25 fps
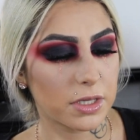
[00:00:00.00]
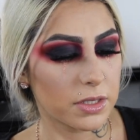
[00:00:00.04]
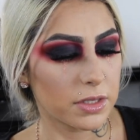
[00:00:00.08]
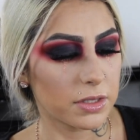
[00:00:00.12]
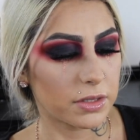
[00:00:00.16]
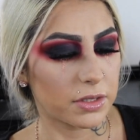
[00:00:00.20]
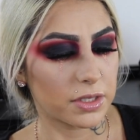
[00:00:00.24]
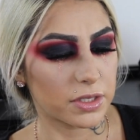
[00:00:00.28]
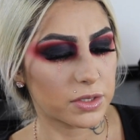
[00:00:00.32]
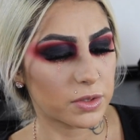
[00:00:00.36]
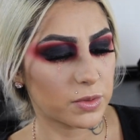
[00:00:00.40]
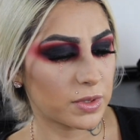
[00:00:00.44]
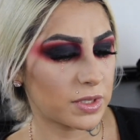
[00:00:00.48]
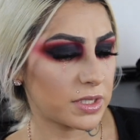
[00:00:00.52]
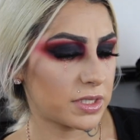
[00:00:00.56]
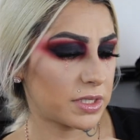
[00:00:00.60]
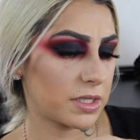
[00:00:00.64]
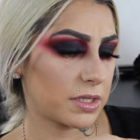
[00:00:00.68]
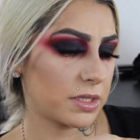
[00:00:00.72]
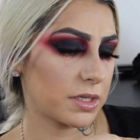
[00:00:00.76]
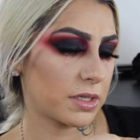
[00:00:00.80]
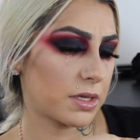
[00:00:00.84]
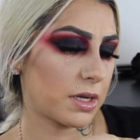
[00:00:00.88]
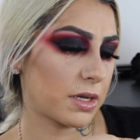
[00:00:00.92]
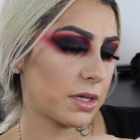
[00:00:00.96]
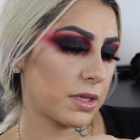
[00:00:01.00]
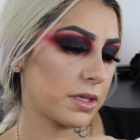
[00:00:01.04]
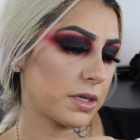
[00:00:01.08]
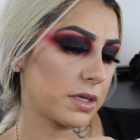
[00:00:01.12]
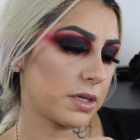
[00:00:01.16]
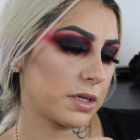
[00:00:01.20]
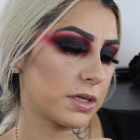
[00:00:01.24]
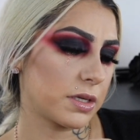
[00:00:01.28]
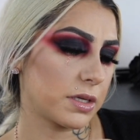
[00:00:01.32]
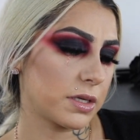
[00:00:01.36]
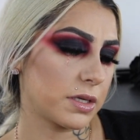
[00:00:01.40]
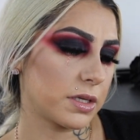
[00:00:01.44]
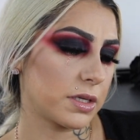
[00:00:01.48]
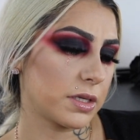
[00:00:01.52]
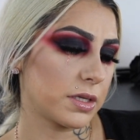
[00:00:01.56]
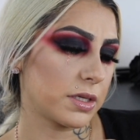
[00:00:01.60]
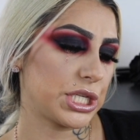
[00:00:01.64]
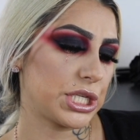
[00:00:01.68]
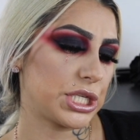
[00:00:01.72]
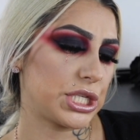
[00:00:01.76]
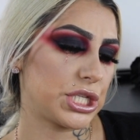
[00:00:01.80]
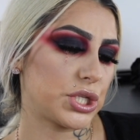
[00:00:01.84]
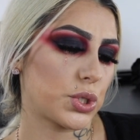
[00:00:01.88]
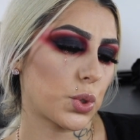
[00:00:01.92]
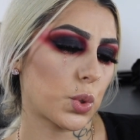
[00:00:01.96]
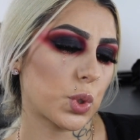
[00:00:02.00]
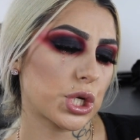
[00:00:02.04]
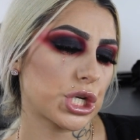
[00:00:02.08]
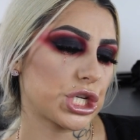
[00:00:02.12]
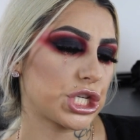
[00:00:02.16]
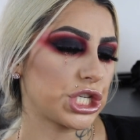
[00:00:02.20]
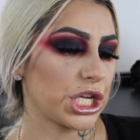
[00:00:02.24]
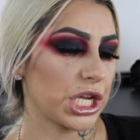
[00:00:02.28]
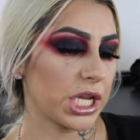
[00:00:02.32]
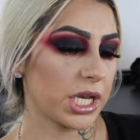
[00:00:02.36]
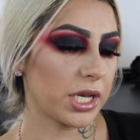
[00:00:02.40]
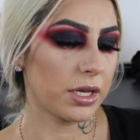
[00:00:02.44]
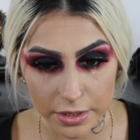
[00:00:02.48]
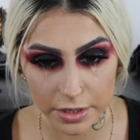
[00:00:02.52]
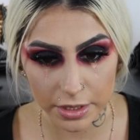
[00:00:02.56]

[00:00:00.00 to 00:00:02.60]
This one is in the color Distortion.